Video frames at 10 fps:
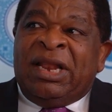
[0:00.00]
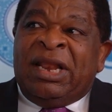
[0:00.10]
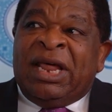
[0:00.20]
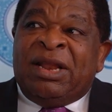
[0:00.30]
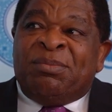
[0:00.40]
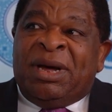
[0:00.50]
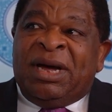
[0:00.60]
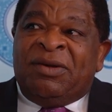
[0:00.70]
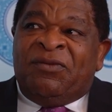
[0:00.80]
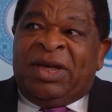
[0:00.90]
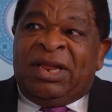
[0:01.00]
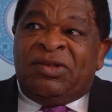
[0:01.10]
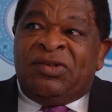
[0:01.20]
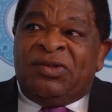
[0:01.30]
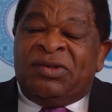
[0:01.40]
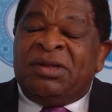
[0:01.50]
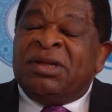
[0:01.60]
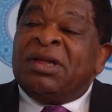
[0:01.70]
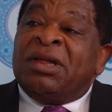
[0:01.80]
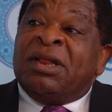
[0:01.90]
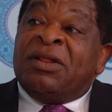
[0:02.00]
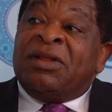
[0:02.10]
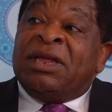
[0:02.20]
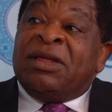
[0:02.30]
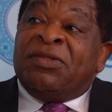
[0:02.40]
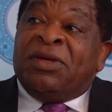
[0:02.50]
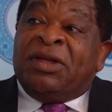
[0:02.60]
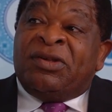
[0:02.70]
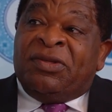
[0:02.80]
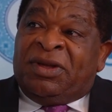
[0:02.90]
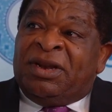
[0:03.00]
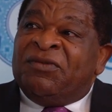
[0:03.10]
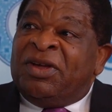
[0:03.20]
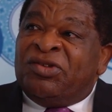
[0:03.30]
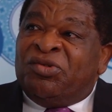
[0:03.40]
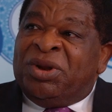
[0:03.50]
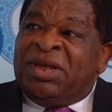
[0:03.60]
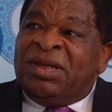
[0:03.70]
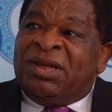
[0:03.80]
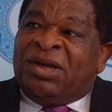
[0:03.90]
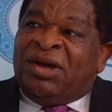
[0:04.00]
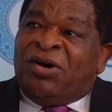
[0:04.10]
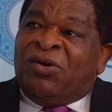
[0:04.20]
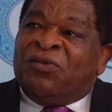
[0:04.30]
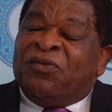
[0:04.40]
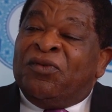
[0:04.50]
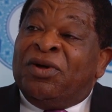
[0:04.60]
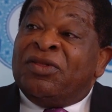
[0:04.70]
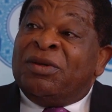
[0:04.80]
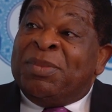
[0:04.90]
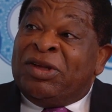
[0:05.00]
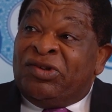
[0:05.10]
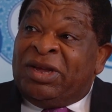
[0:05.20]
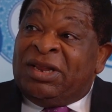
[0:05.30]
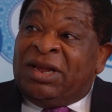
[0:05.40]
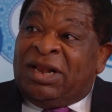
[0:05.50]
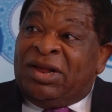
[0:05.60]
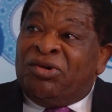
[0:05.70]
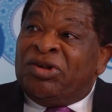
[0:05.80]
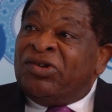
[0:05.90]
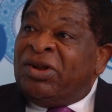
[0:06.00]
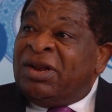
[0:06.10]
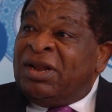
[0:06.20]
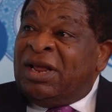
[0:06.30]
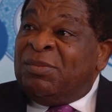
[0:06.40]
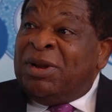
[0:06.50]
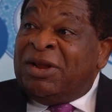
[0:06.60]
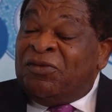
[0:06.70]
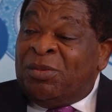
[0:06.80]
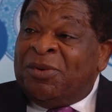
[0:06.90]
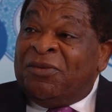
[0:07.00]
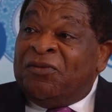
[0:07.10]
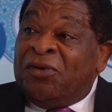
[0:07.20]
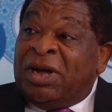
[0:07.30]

landmark events. The 30th anniversary of the Beijing Declaration and Platform for